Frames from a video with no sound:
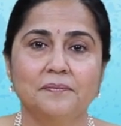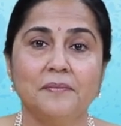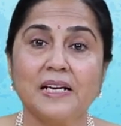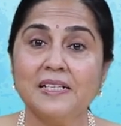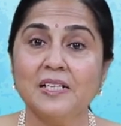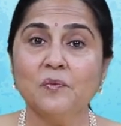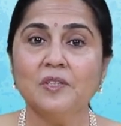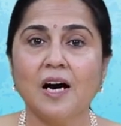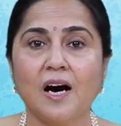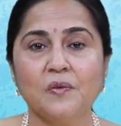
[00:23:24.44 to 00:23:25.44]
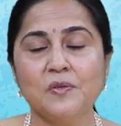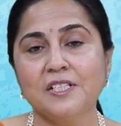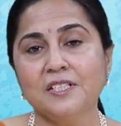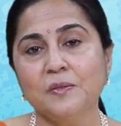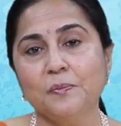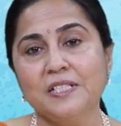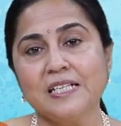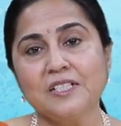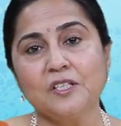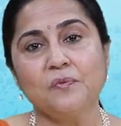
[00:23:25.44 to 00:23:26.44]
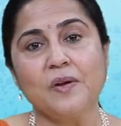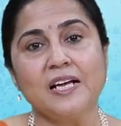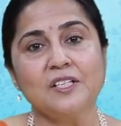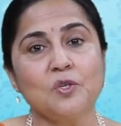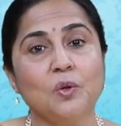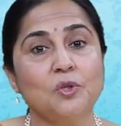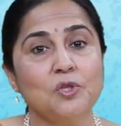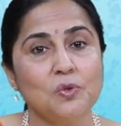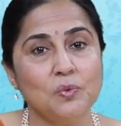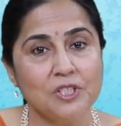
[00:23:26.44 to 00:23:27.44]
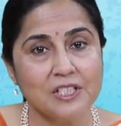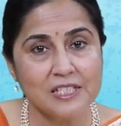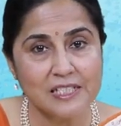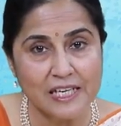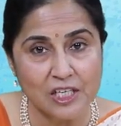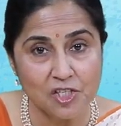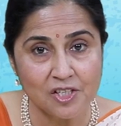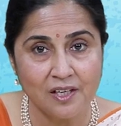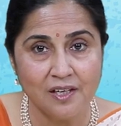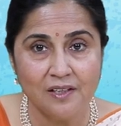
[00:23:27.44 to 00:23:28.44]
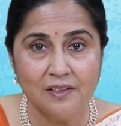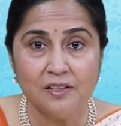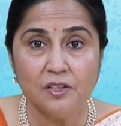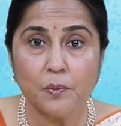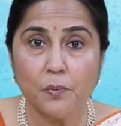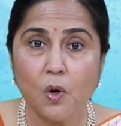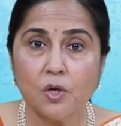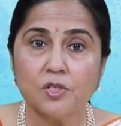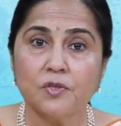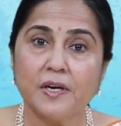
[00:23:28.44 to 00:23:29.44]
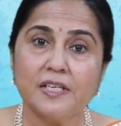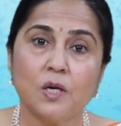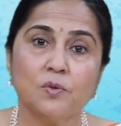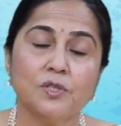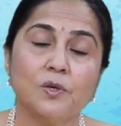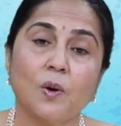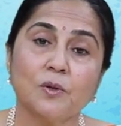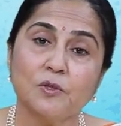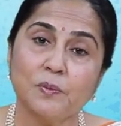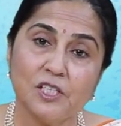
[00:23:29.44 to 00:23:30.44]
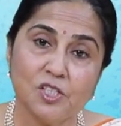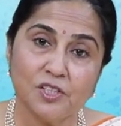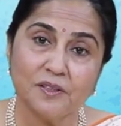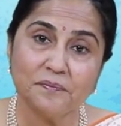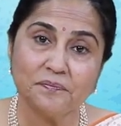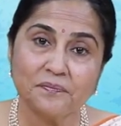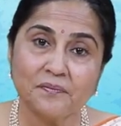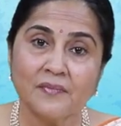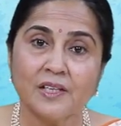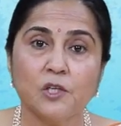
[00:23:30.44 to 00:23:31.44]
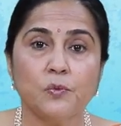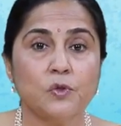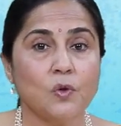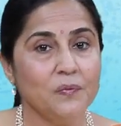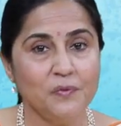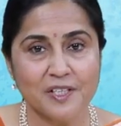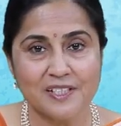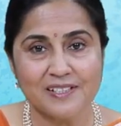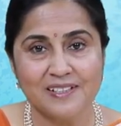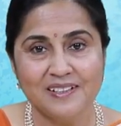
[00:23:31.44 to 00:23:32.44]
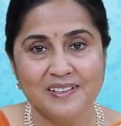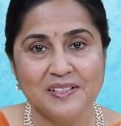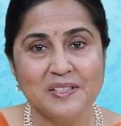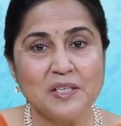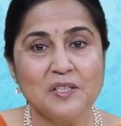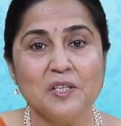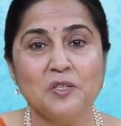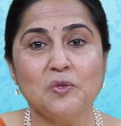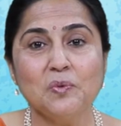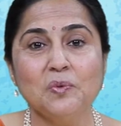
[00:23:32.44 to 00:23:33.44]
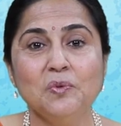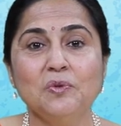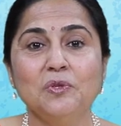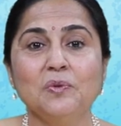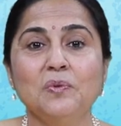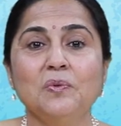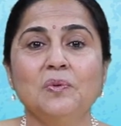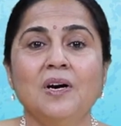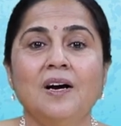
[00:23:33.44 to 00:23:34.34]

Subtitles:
Battling with half a dozen pedestal fans on the shooting stage, the boss read out a long speech. It was obvious that he too knew